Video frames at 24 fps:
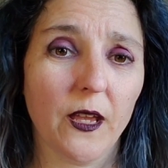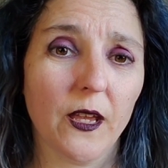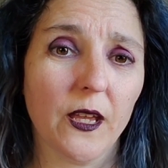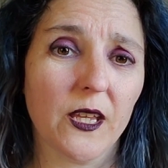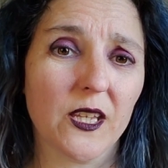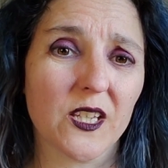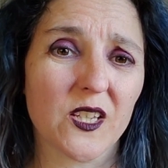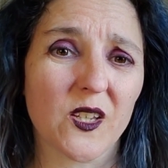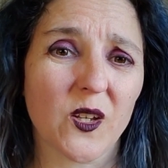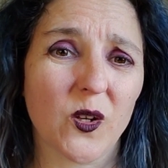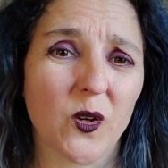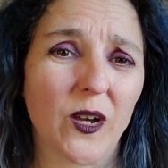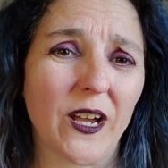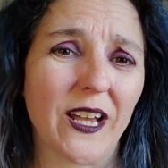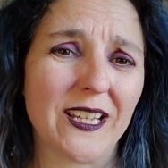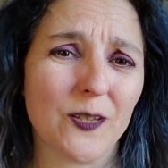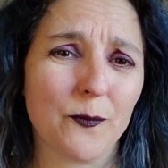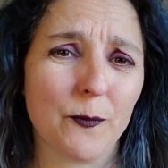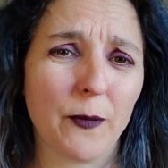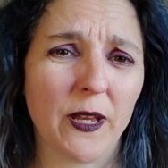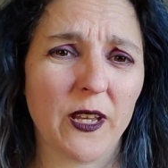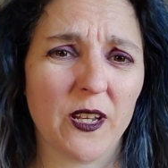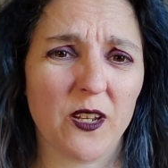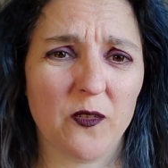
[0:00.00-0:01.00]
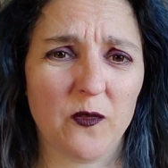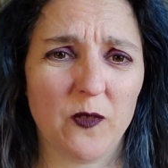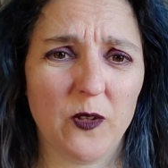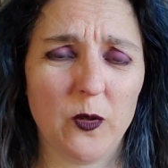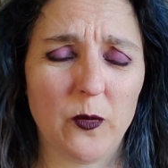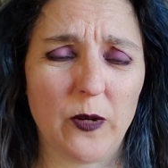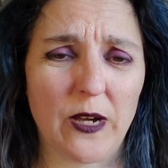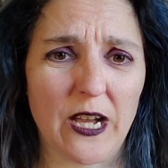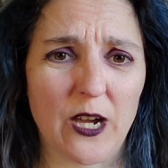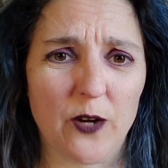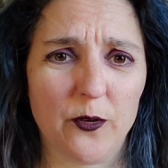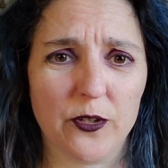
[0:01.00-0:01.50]
So I spent a
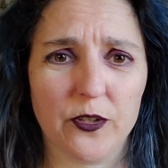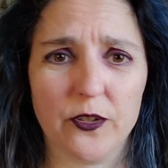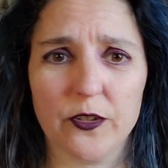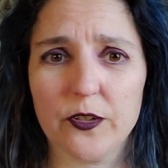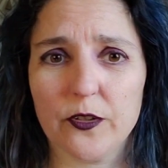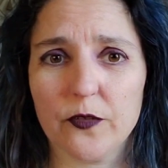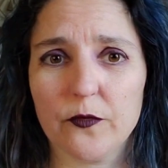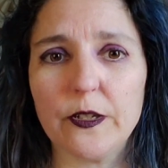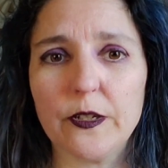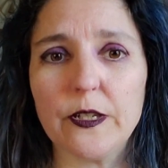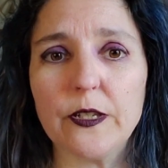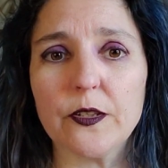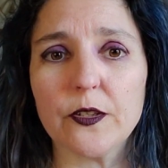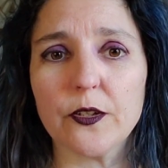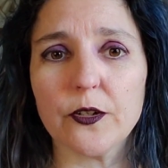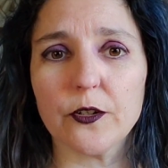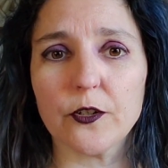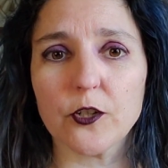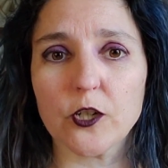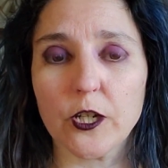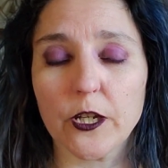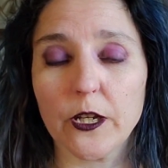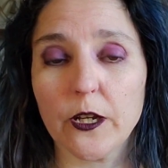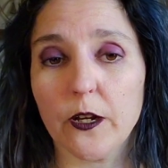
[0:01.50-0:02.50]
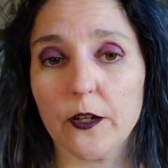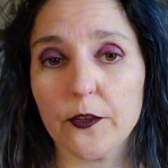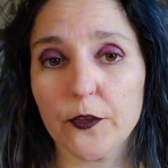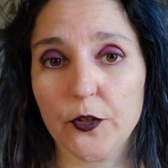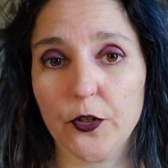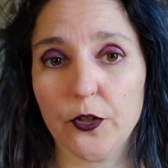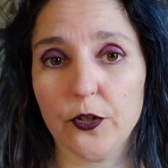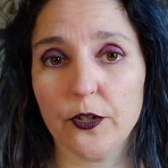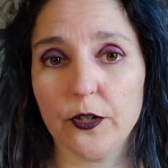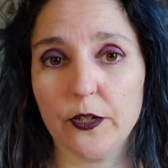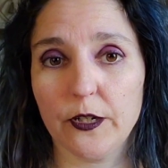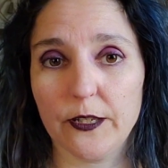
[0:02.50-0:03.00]
few hours researching
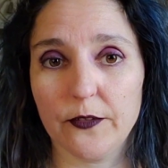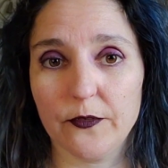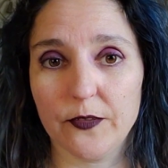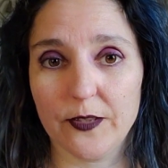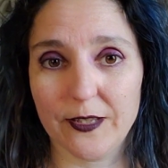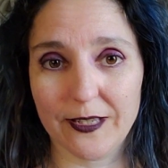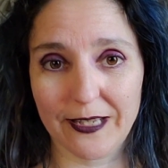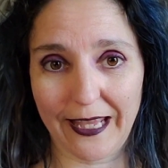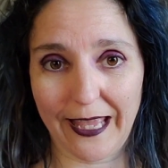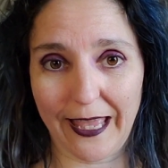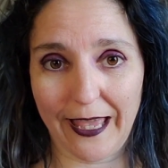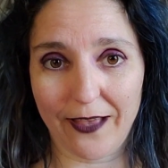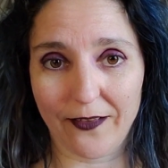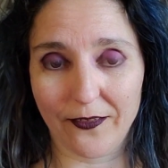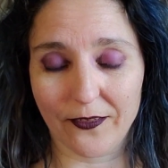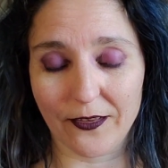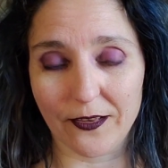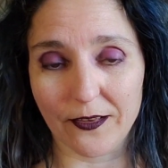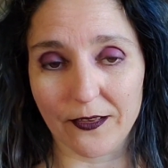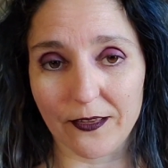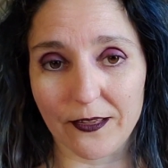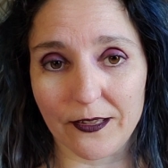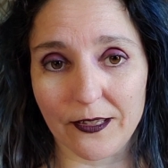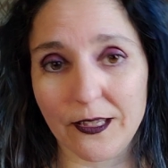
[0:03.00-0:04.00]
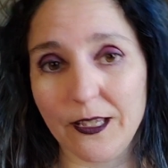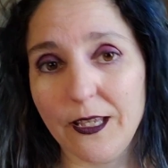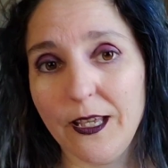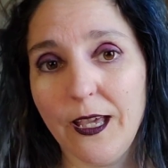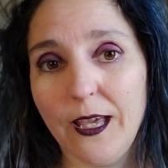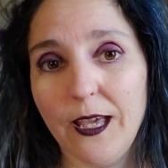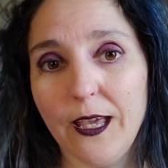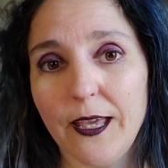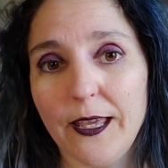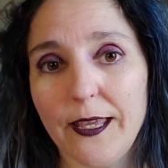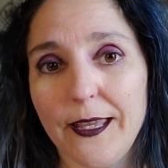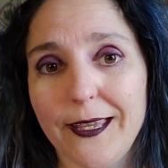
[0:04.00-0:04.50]
alternatives to Calendly,
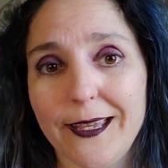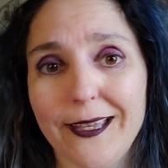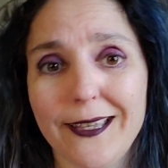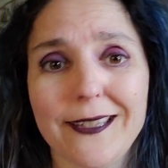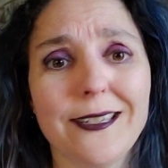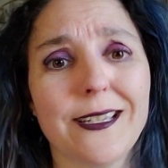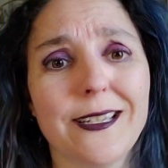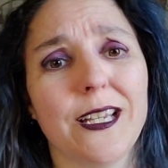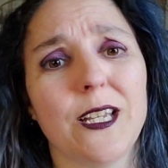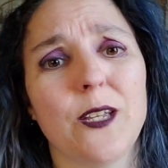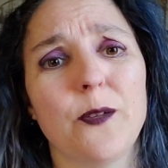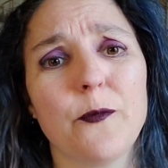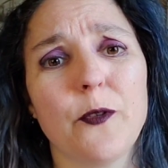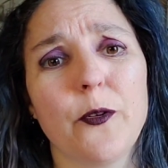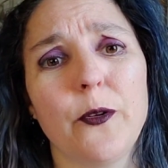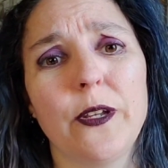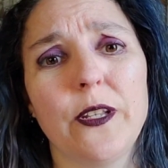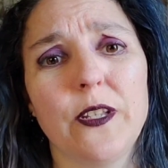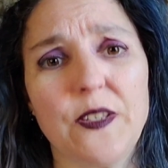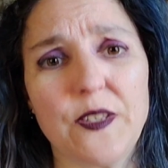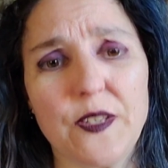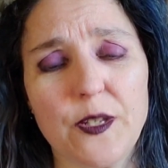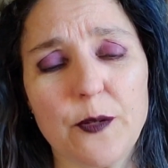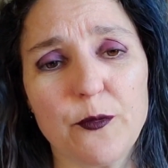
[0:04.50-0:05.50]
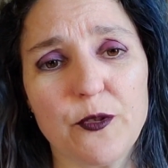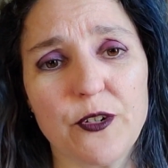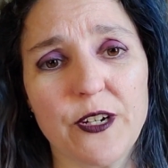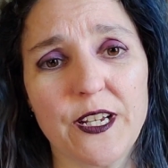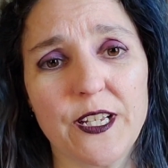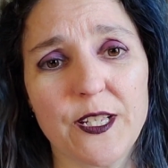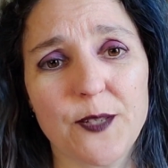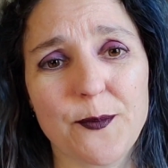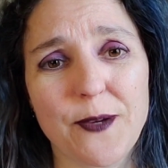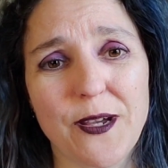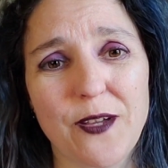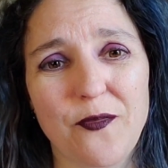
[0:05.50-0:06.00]
and I am going to
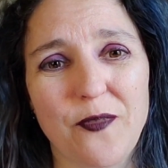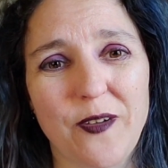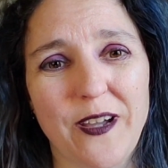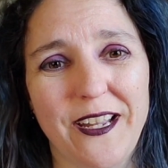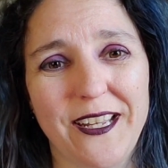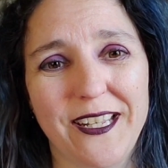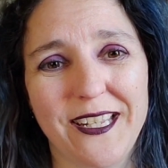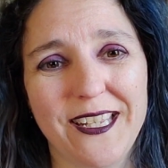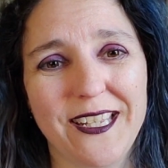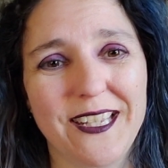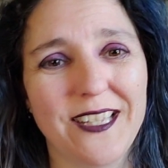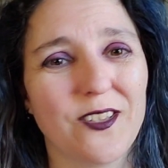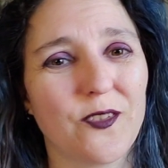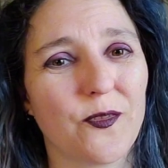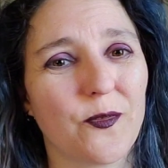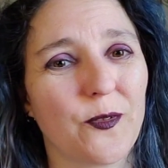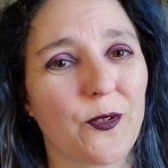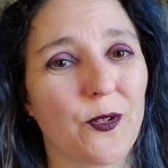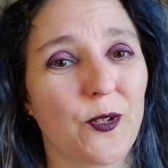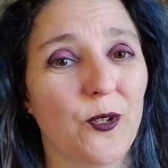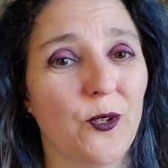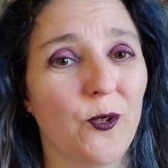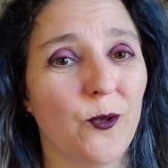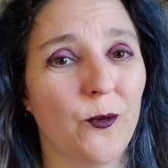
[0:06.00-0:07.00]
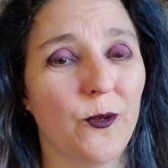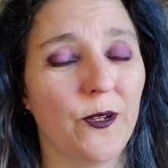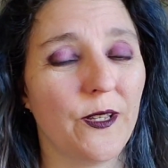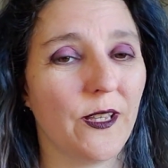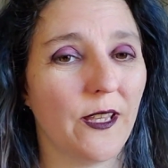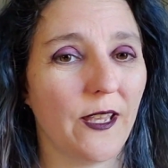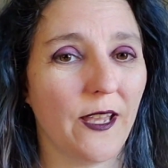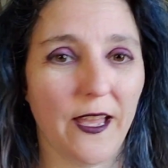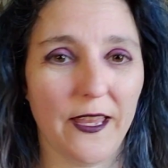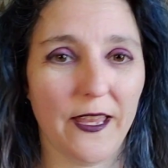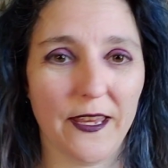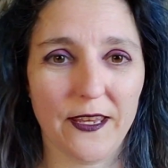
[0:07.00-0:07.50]
summarize my findings for you
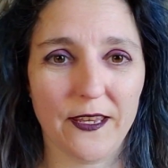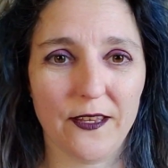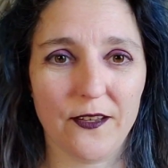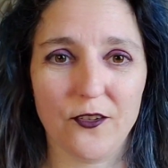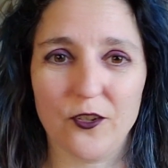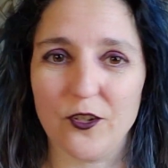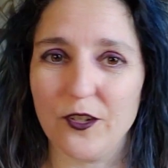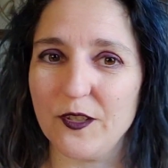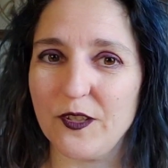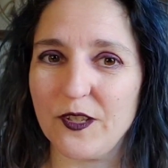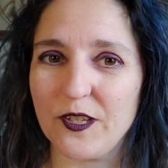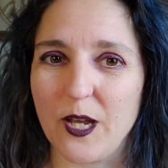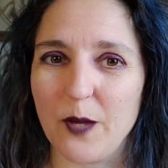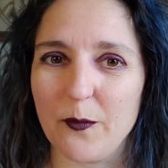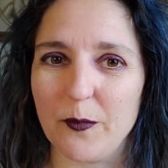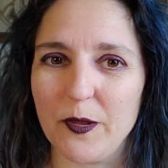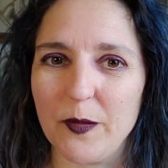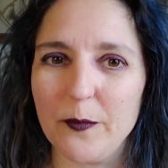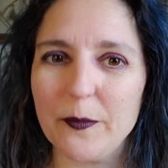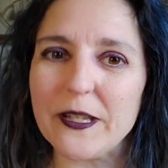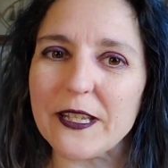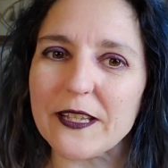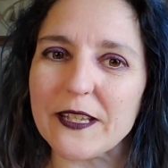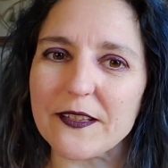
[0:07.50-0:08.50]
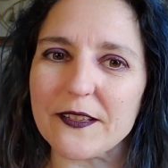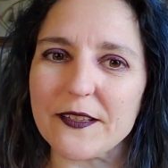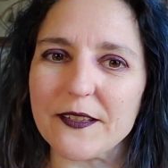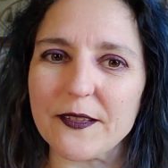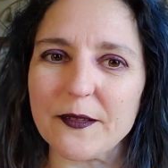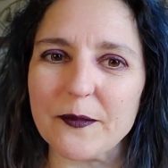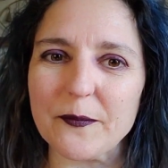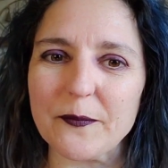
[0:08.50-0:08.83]
in just a couple of minutes.